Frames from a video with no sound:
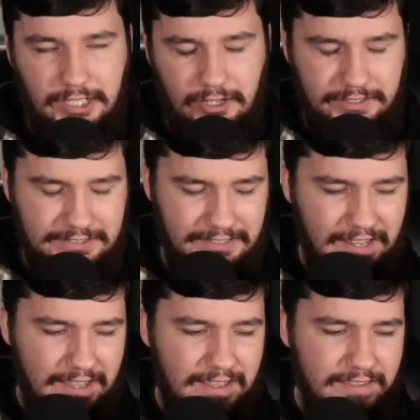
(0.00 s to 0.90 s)
lost.
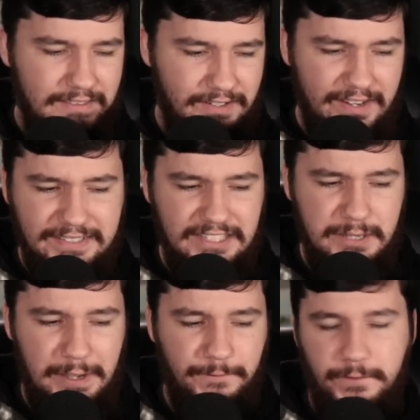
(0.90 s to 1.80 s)
The nice
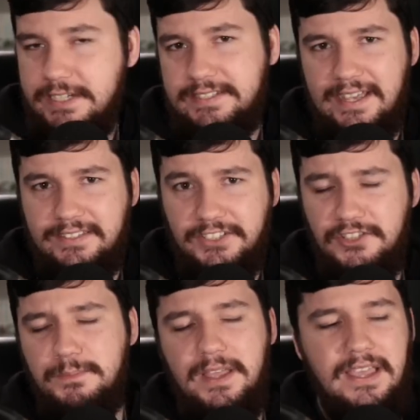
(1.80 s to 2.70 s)
thing about
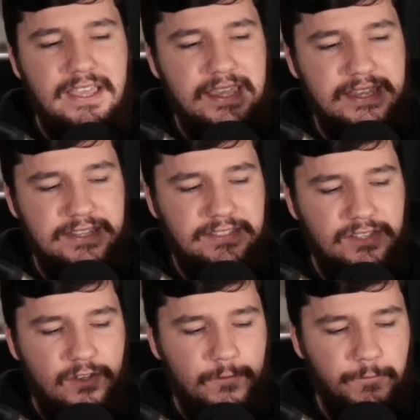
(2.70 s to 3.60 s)
Freedesktop is
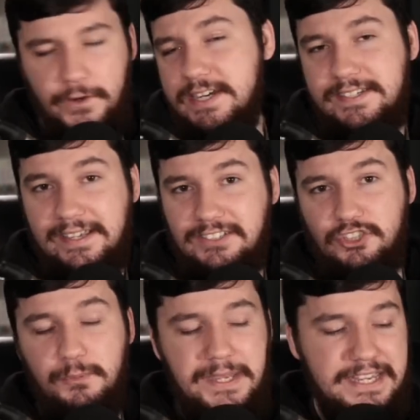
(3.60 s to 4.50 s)

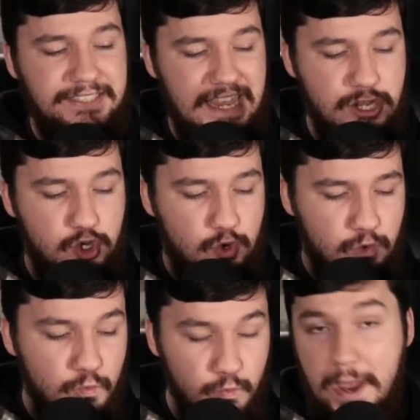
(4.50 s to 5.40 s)
Freedesktop is
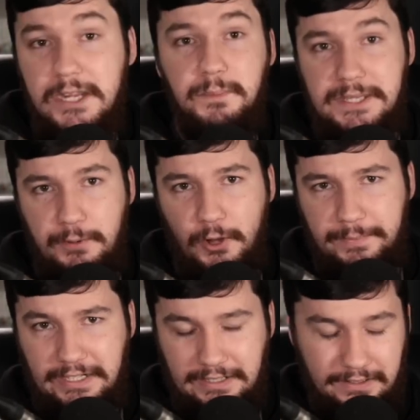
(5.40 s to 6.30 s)
incredibly
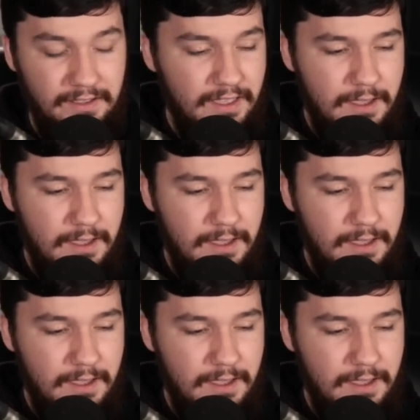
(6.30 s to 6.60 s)
popular.